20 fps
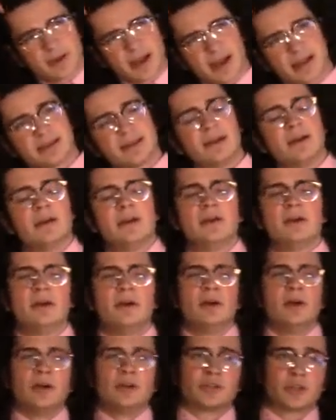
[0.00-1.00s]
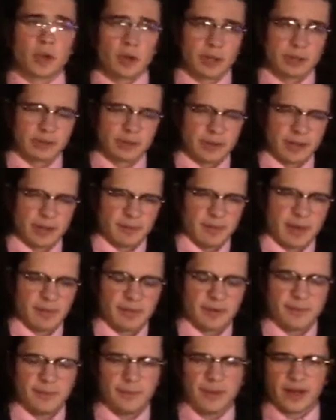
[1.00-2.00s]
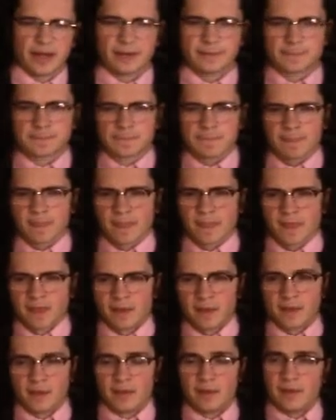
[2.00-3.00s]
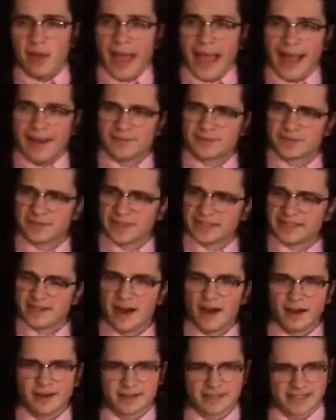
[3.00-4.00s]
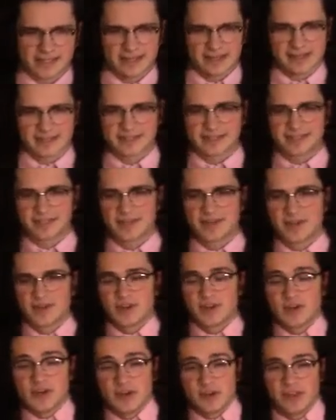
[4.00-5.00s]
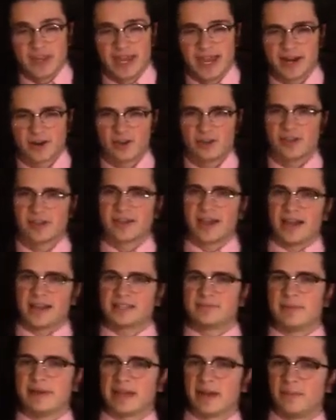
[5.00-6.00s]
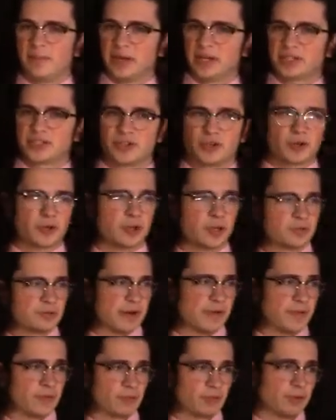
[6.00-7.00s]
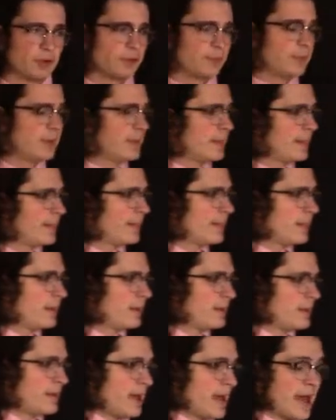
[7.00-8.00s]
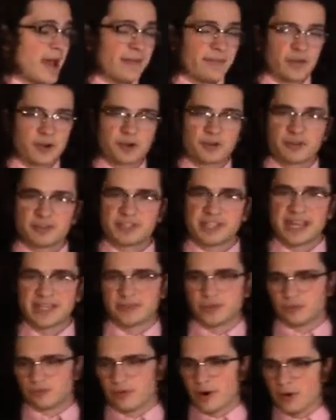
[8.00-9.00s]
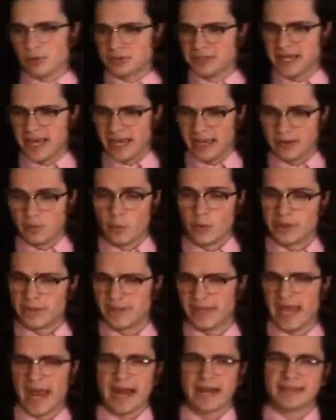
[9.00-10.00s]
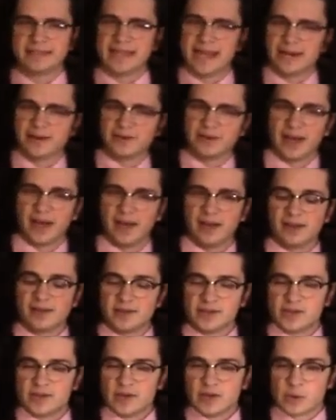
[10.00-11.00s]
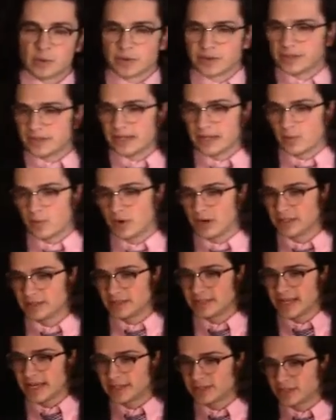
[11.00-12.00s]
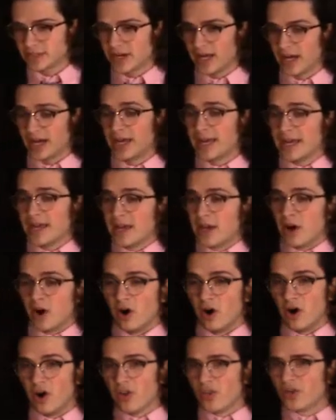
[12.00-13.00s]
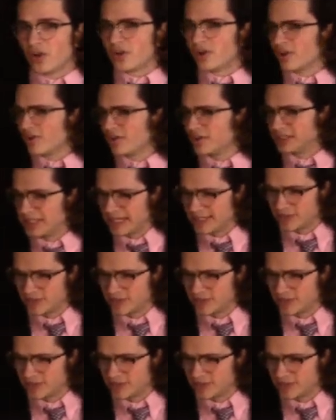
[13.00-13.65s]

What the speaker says: kind. Don't really remember, but after they taught us this, they had all the guys make a big circle around the room, and the girls had to rotate, whether they had a date or not, whether they wanted to dance or not. All the girls had